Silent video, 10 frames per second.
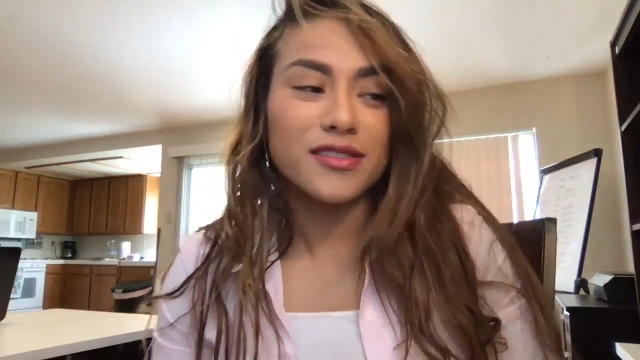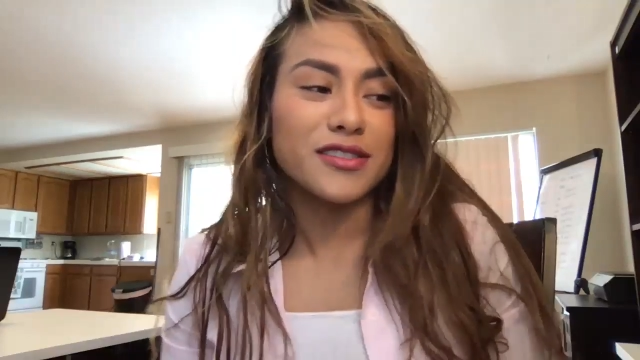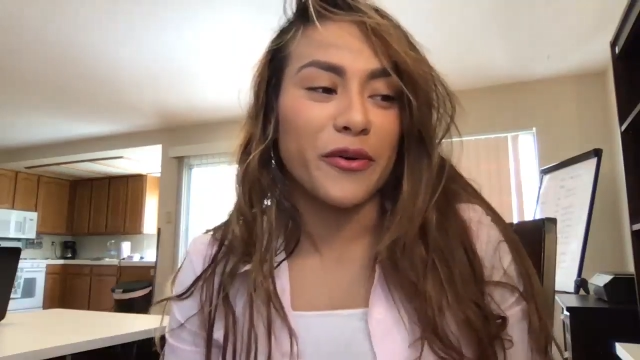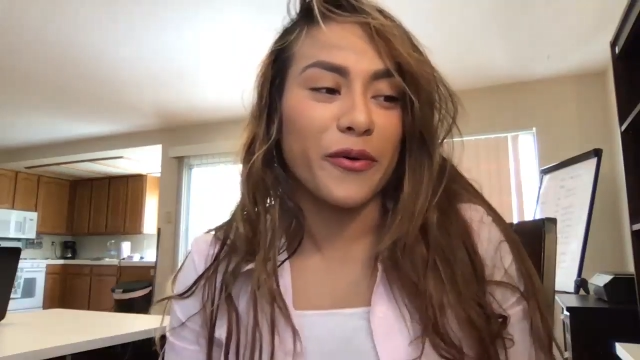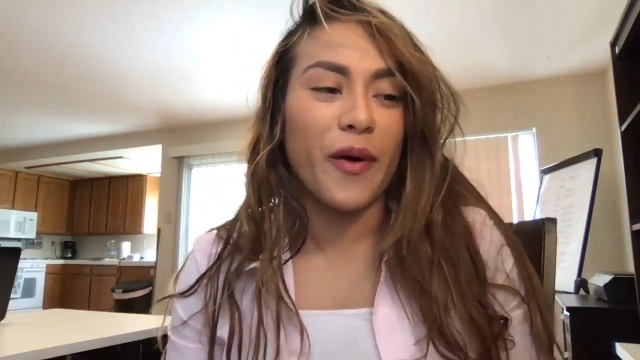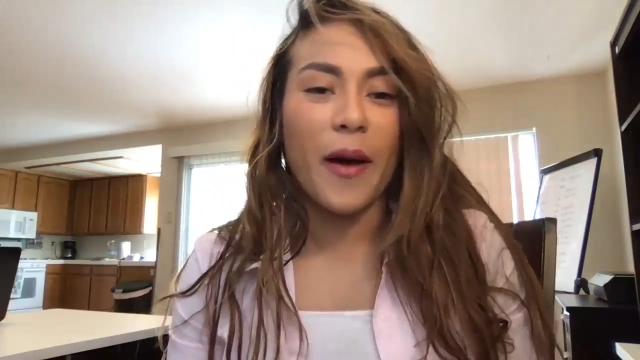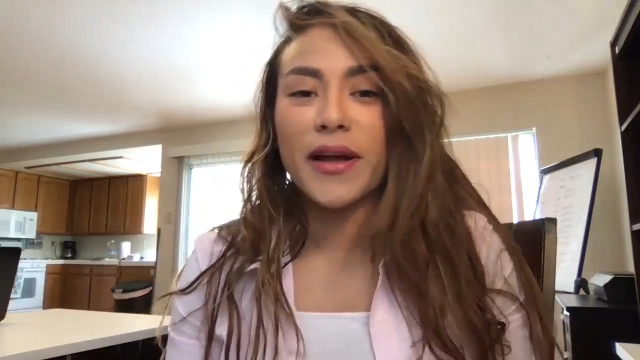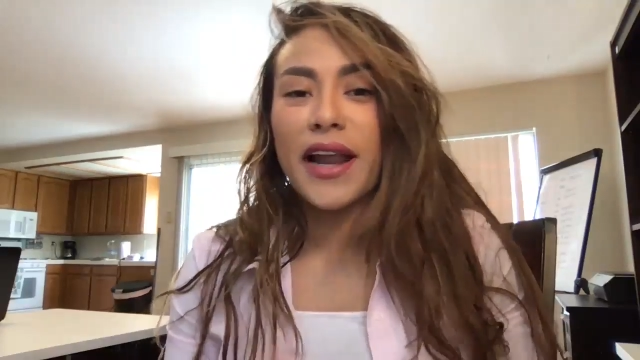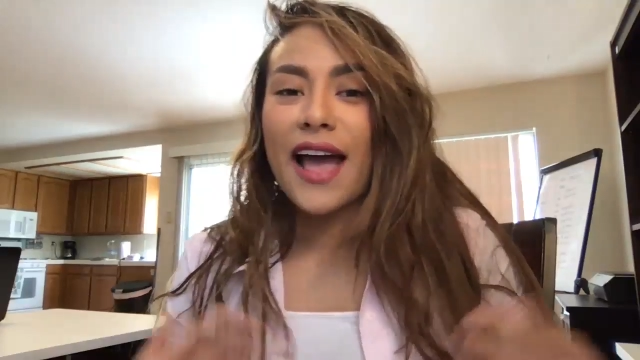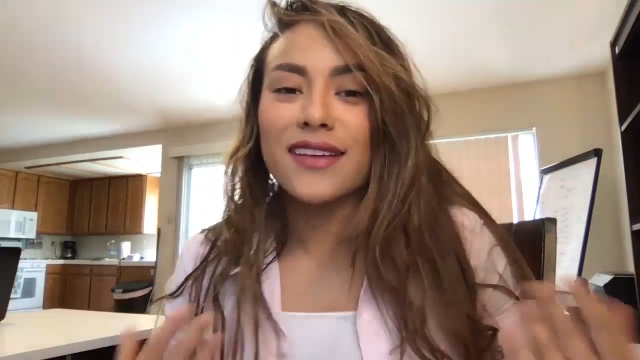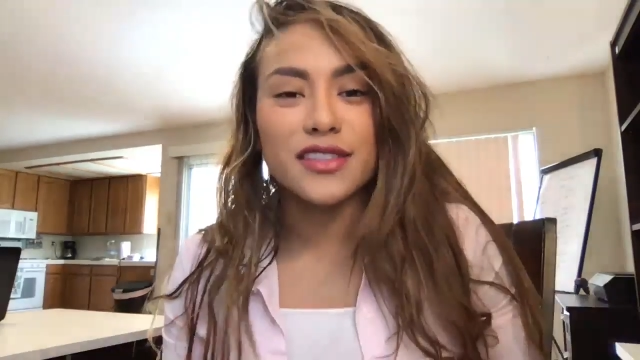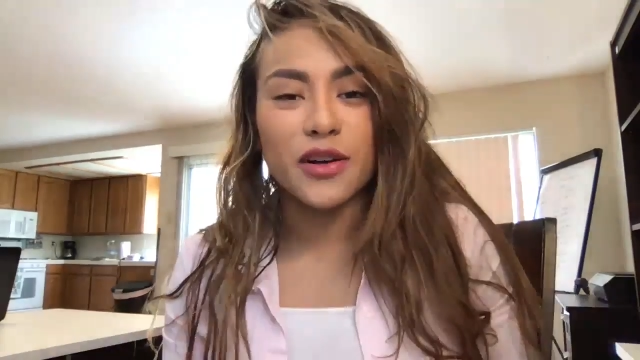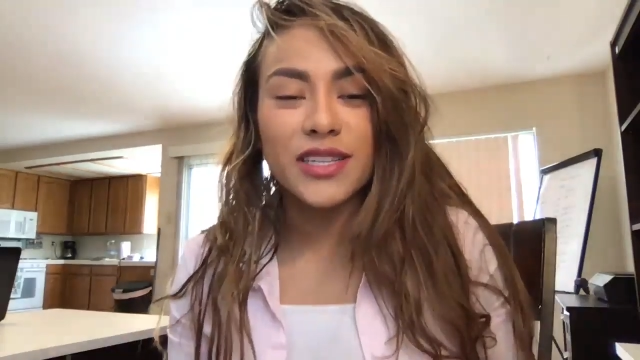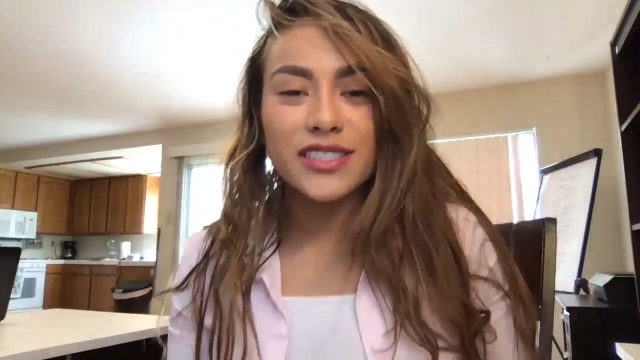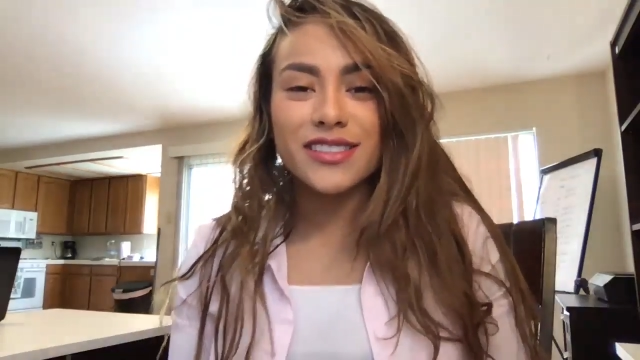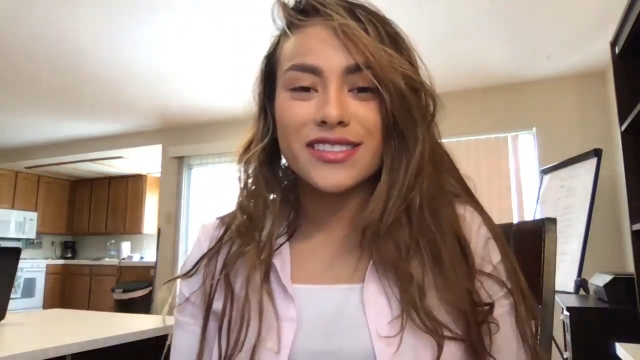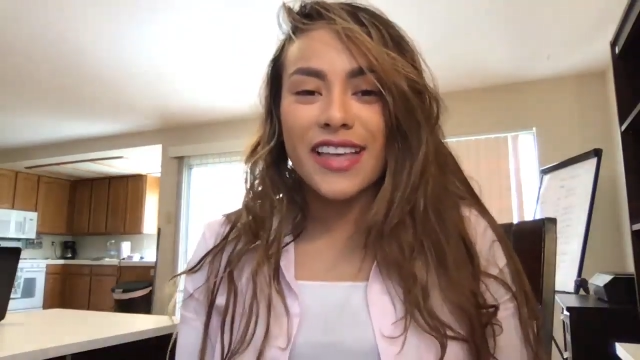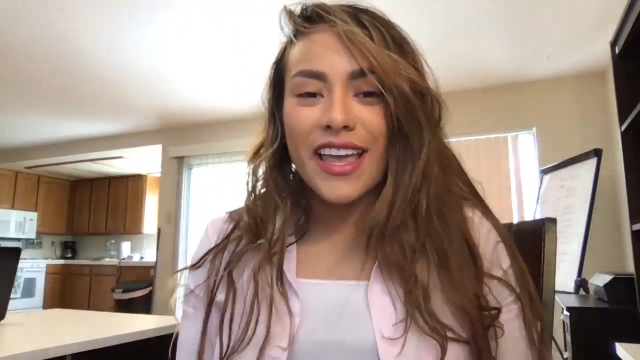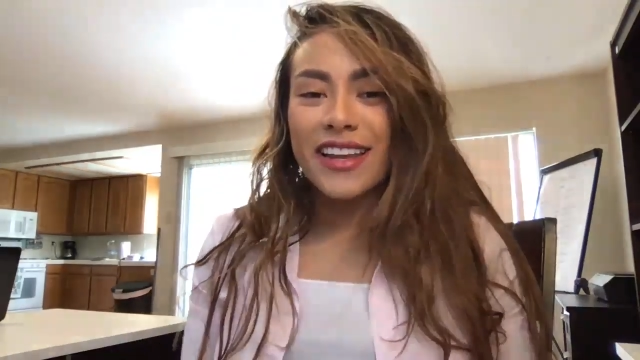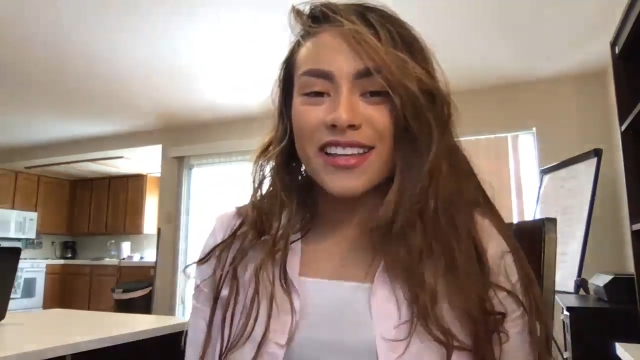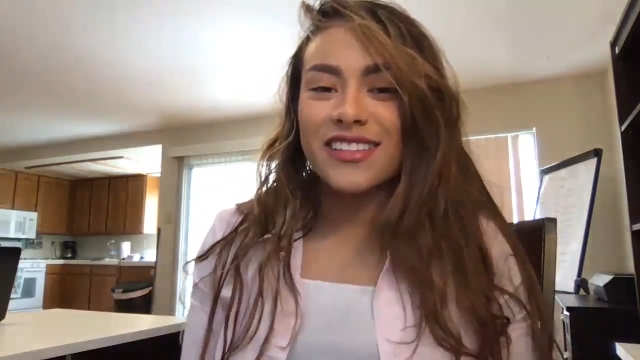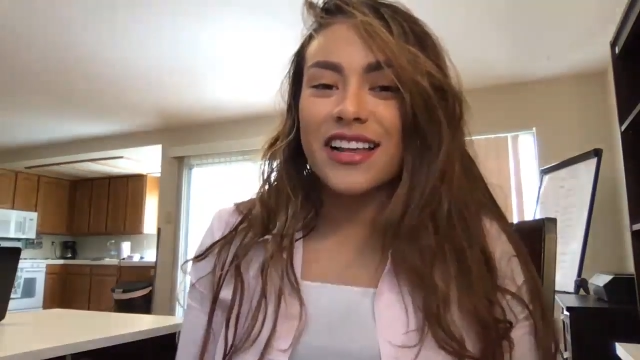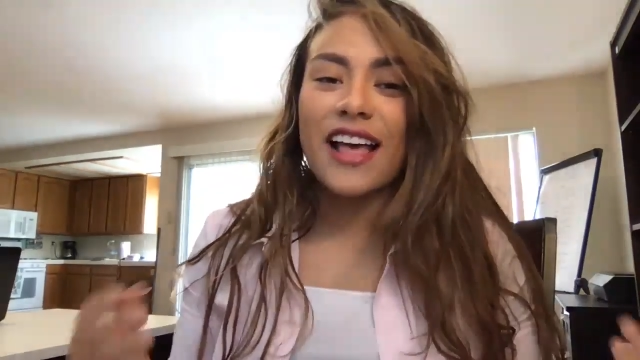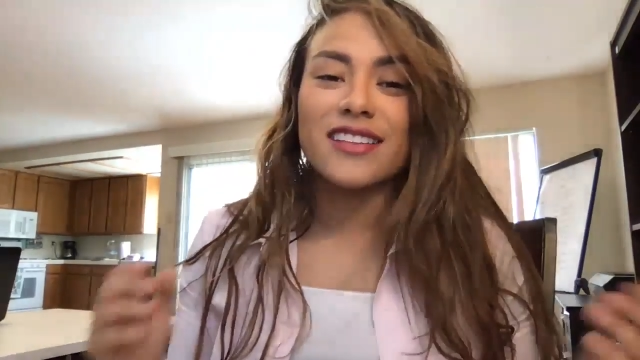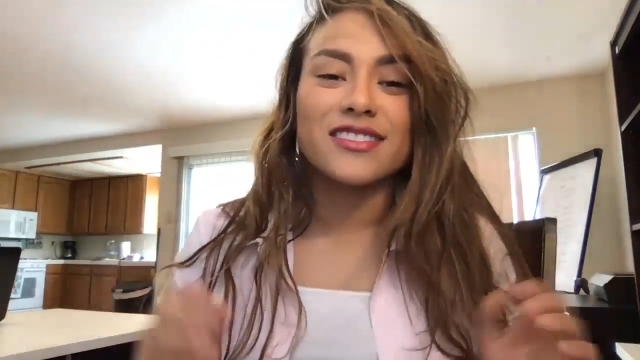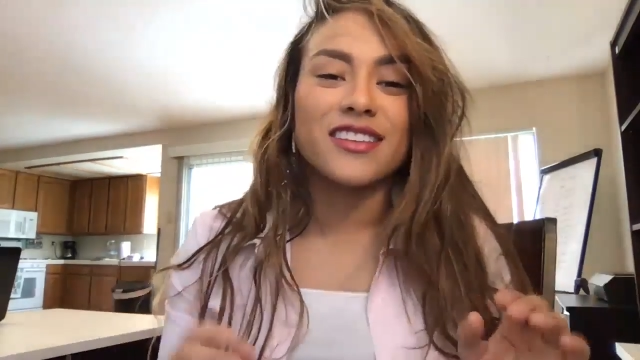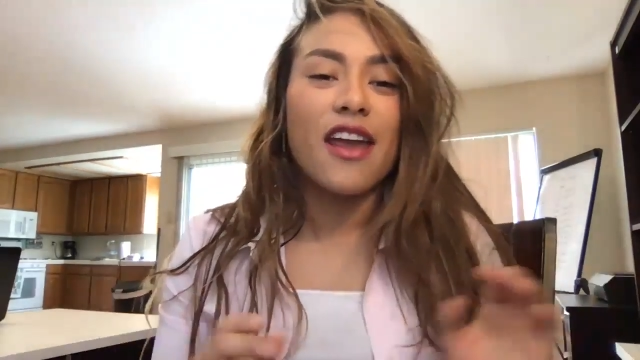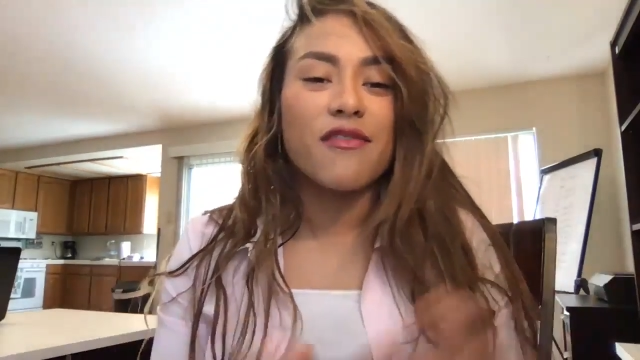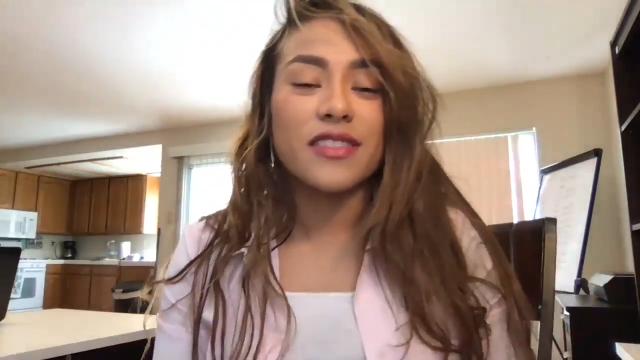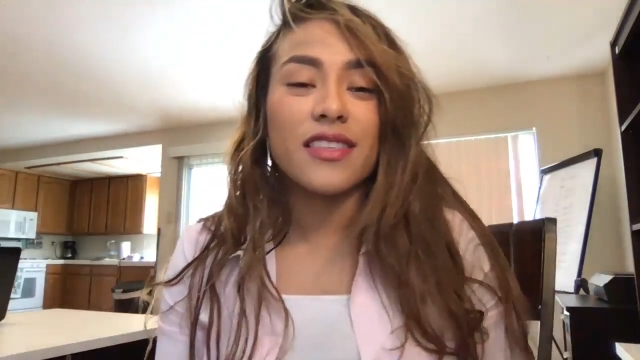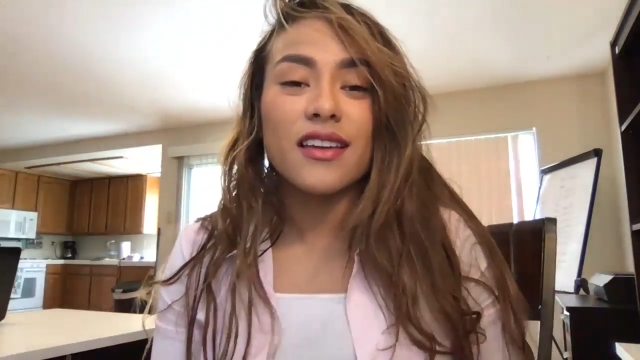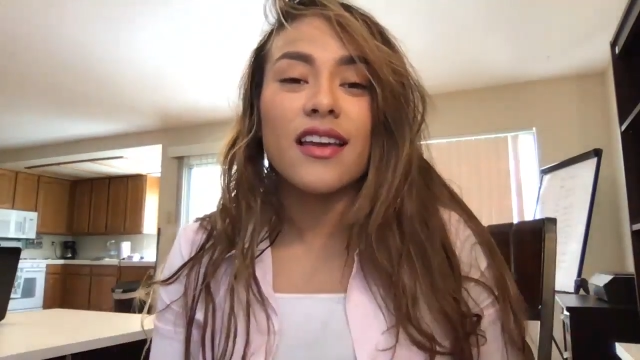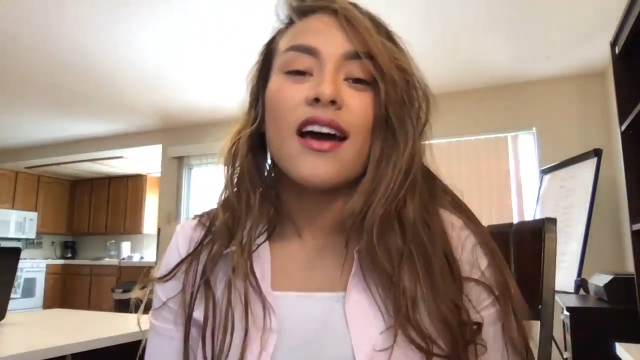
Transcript: so I'm gonna ask the questions and he's gonna answer everything.